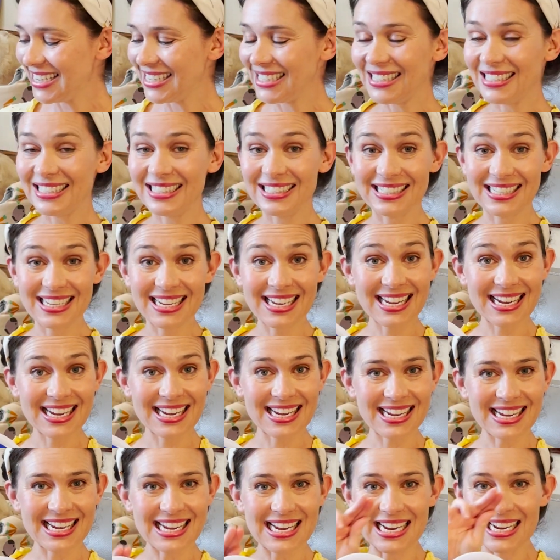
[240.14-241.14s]

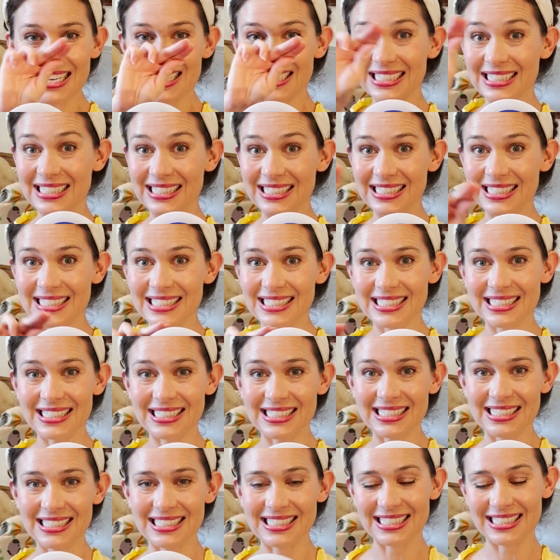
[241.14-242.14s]
Z.
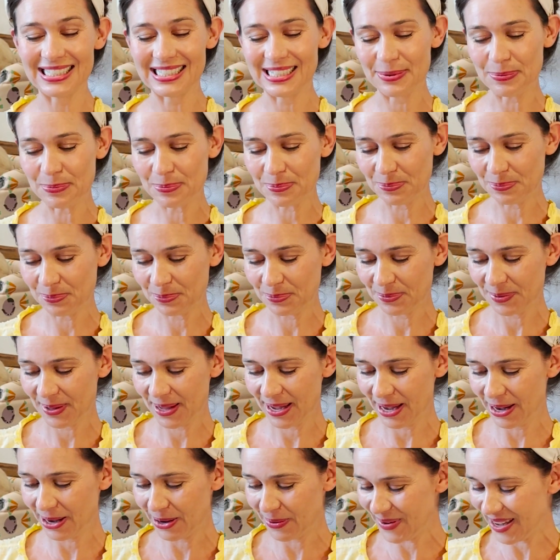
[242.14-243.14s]
Zzz.
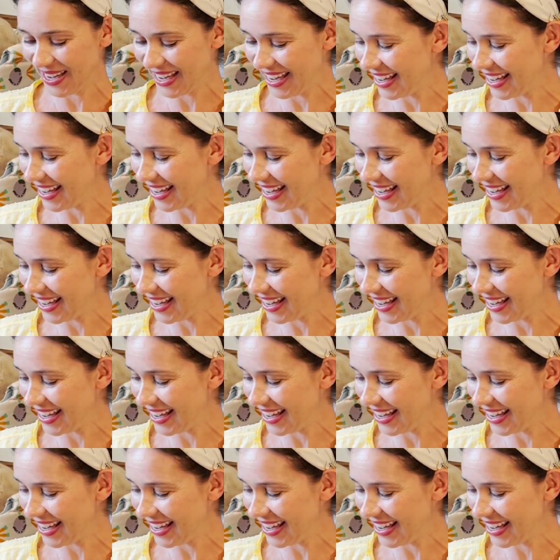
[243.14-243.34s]
Here we